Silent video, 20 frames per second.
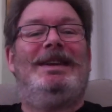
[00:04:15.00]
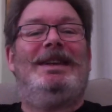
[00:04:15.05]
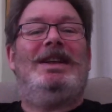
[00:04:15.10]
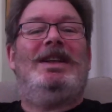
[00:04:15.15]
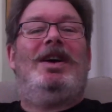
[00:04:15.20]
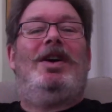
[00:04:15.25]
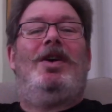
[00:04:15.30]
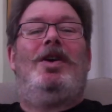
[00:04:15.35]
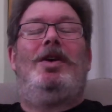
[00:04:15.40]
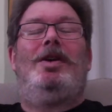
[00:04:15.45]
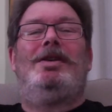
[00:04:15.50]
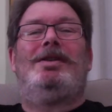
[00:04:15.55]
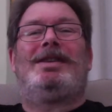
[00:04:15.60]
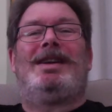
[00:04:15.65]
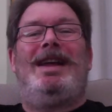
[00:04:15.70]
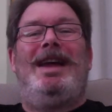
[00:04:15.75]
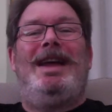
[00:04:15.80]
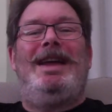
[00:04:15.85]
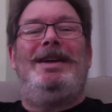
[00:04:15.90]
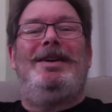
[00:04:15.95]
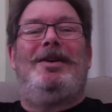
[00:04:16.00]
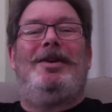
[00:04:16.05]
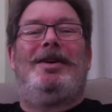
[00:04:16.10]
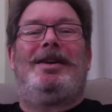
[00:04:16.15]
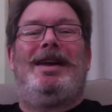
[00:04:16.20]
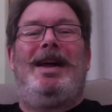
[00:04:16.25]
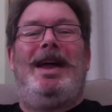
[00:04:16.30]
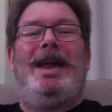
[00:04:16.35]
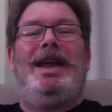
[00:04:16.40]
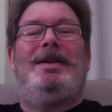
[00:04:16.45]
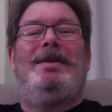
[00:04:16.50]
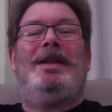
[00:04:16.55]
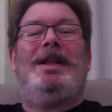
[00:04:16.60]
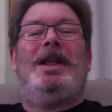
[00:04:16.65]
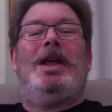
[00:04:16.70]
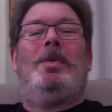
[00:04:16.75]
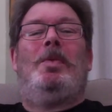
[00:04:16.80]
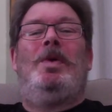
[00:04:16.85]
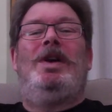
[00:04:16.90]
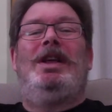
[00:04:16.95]
All right,
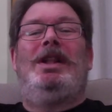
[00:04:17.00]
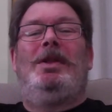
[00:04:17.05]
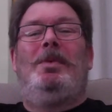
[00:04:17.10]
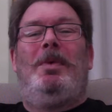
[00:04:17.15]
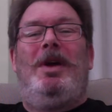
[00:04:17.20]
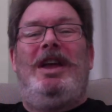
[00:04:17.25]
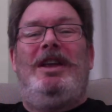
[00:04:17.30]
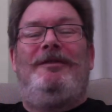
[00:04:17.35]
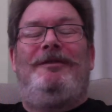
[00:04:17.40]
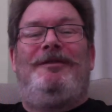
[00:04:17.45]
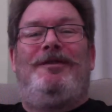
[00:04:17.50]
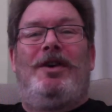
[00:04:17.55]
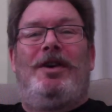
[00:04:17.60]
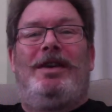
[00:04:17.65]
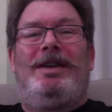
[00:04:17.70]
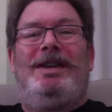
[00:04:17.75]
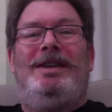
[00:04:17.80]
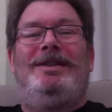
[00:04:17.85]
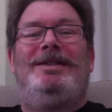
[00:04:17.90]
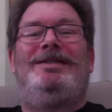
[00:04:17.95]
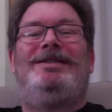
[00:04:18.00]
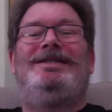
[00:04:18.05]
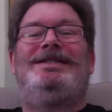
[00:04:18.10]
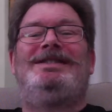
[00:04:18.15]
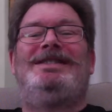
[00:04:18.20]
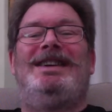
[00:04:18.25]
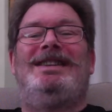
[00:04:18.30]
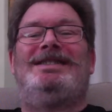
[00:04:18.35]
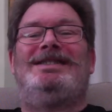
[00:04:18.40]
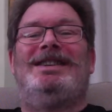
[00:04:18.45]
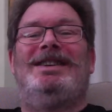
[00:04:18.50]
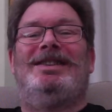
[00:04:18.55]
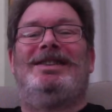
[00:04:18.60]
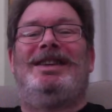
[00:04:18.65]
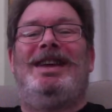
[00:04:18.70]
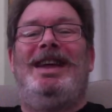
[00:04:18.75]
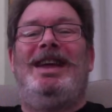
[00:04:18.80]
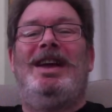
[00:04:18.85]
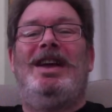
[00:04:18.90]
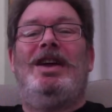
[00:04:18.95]
we'll wait for you," said
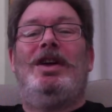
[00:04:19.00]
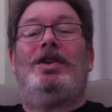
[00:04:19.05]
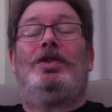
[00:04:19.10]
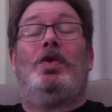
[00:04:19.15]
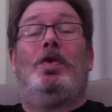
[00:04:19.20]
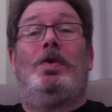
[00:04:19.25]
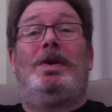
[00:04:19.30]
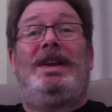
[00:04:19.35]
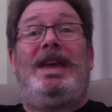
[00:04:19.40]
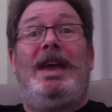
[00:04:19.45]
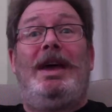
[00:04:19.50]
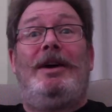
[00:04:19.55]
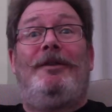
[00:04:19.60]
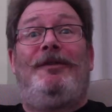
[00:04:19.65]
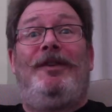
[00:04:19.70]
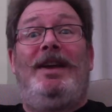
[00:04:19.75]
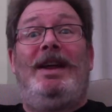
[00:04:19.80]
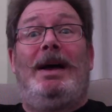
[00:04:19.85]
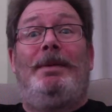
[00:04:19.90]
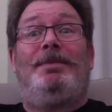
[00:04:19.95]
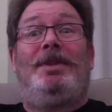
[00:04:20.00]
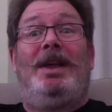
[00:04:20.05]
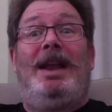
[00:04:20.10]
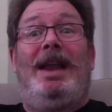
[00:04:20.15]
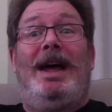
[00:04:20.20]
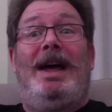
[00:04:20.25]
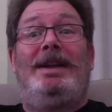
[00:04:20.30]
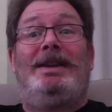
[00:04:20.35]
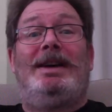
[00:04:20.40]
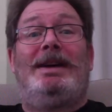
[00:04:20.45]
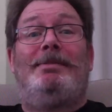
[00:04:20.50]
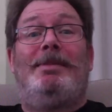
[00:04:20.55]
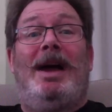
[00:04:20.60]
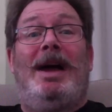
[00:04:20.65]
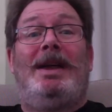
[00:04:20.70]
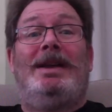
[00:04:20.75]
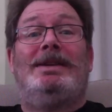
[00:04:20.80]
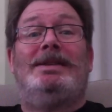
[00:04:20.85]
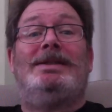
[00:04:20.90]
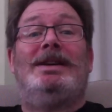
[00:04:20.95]
Silky. "Go carefully up the ladder,
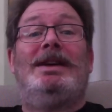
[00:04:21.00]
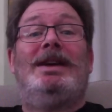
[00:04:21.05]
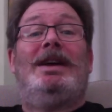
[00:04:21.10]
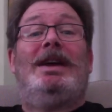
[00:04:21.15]
mind.